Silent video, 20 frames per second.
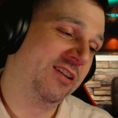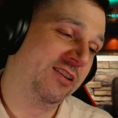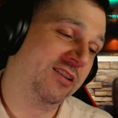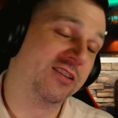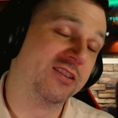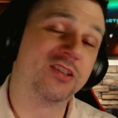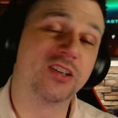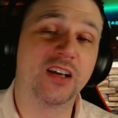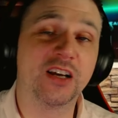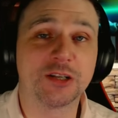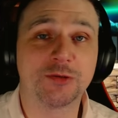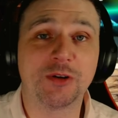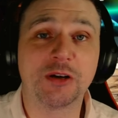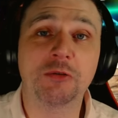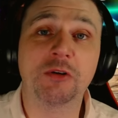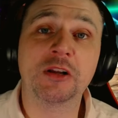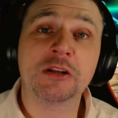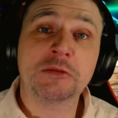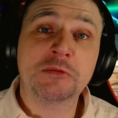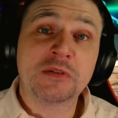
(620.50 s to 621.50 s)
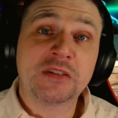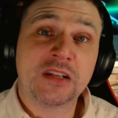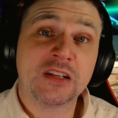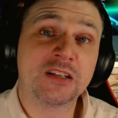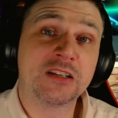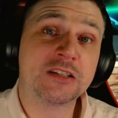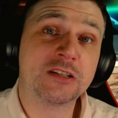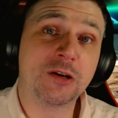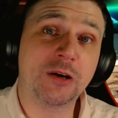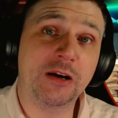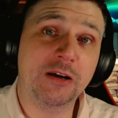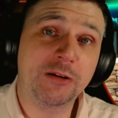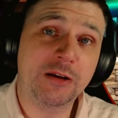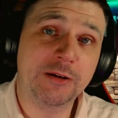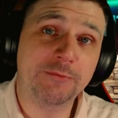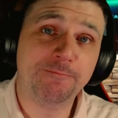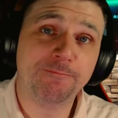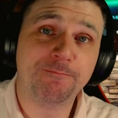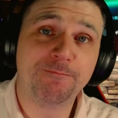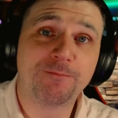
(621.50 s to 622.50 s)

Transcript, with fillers: So that's why you wanted me to listen to it, isn't it?